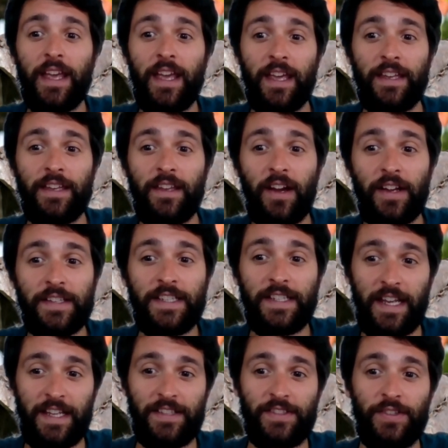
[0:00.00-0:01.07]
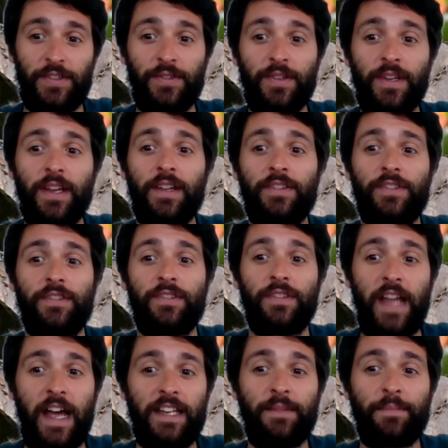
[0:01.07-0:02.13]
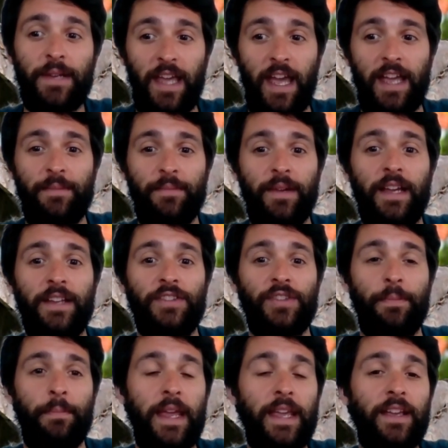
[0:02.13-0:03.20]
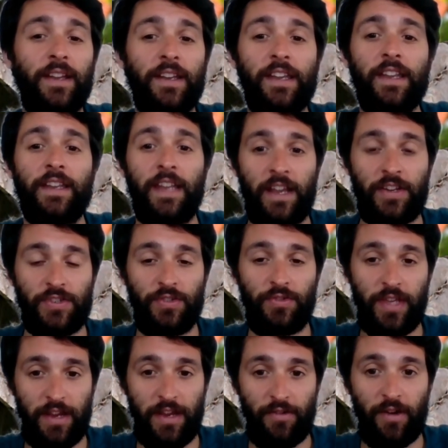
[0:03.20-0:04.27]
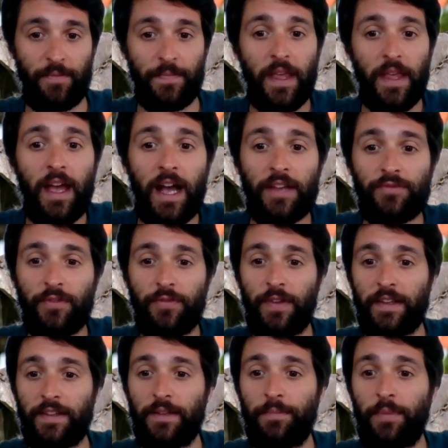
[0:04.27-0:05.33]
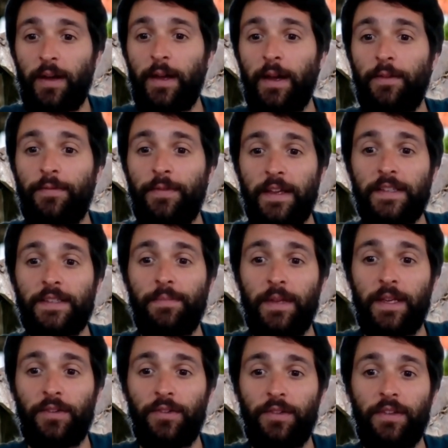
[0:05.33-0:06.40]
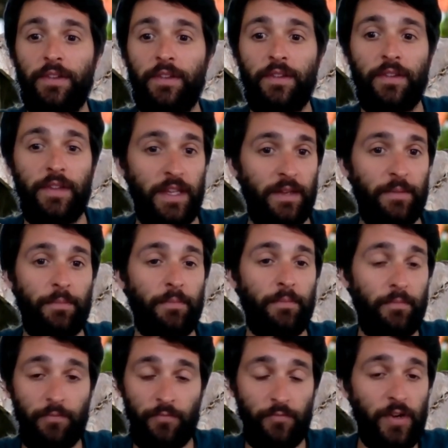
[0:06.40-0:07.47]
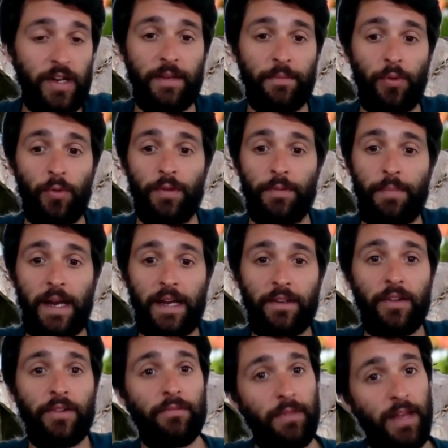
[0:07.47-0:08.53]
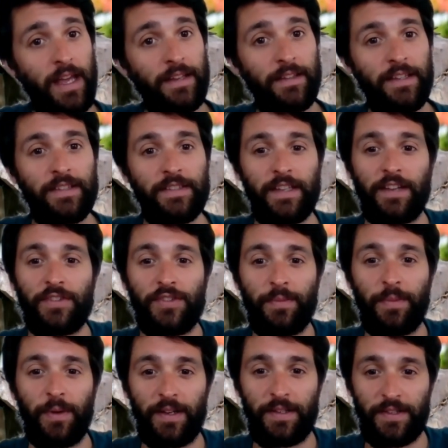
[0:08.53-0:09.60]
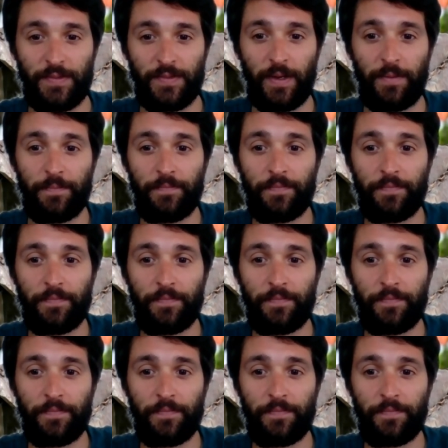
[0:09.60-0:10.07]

In 1982, Nanny became a Jamaican national hero, as reflected by her face being on the really important banknote and this statue behind as well.